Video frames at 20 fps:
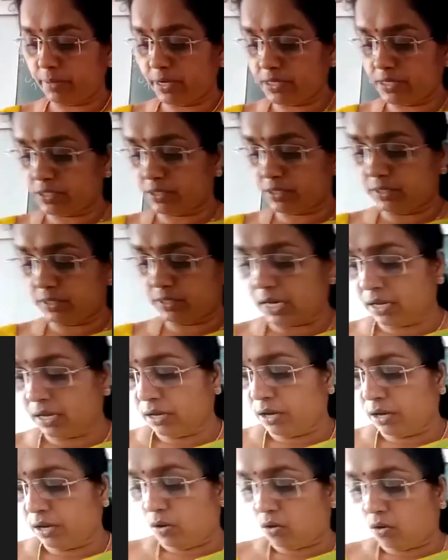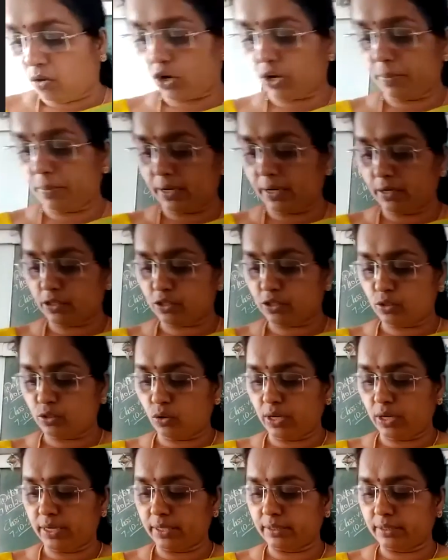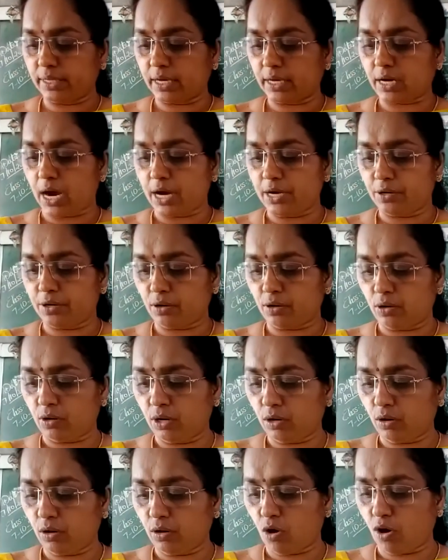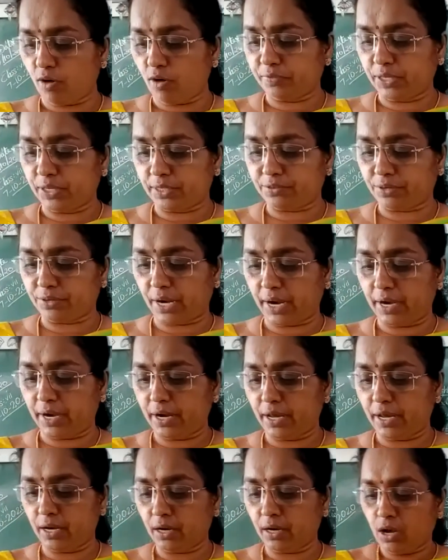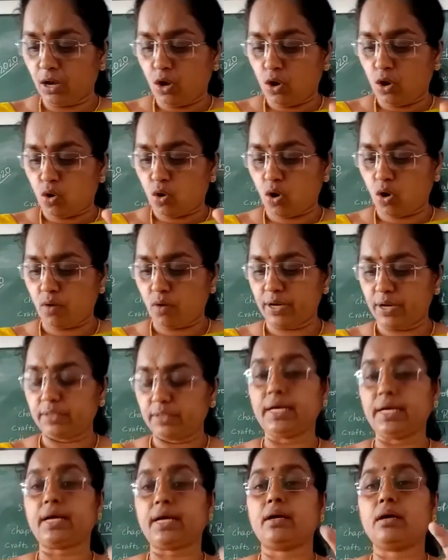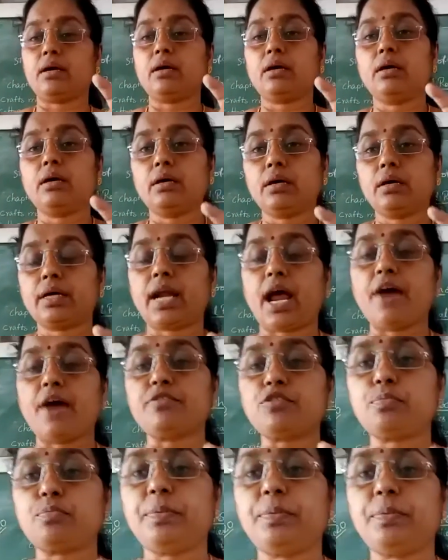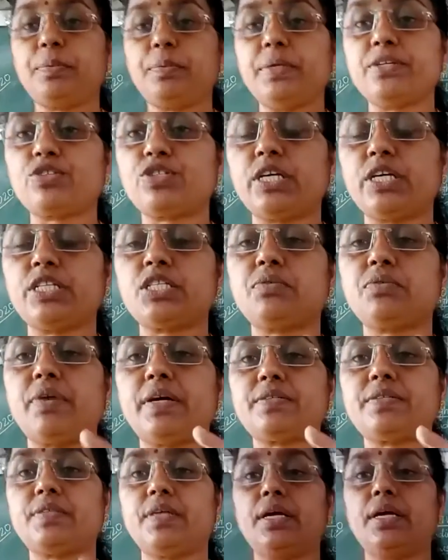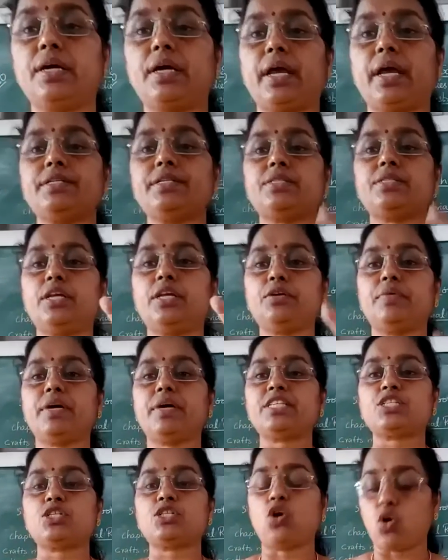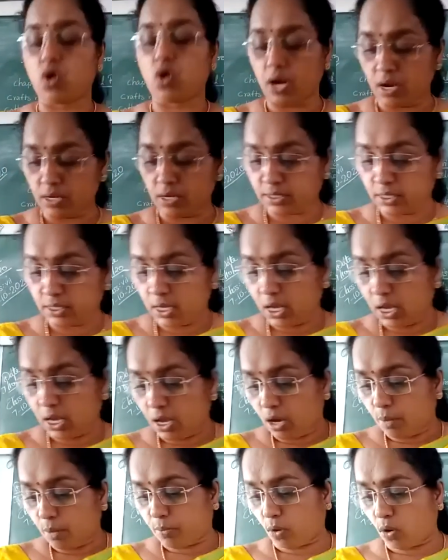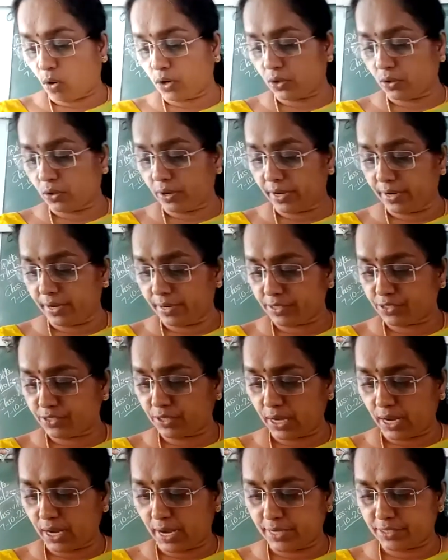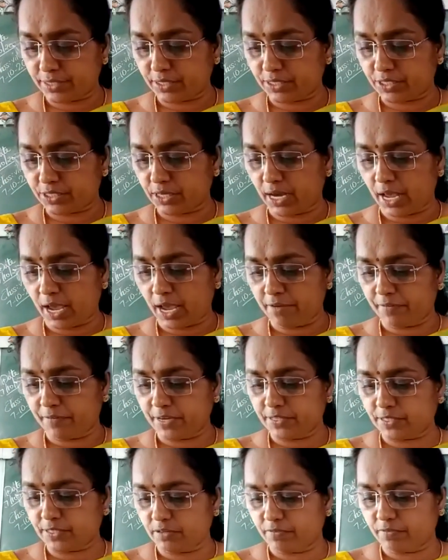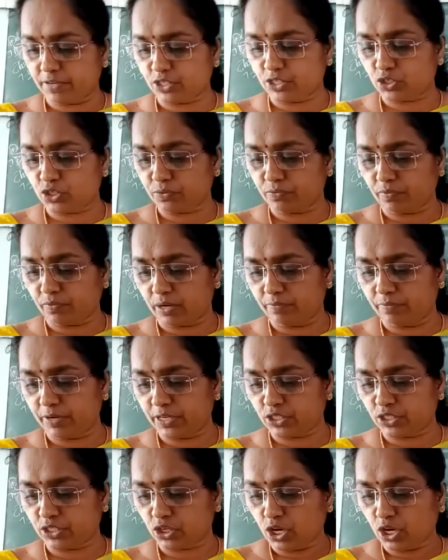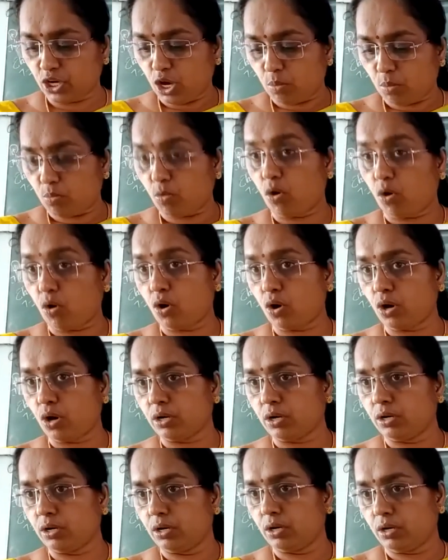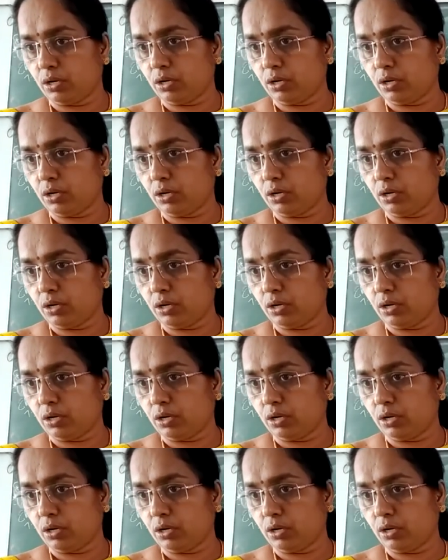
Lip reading: means the automatic slowly the control of the trader over the craftspersons was increased. It was known as proto-industrialization. A phase in which more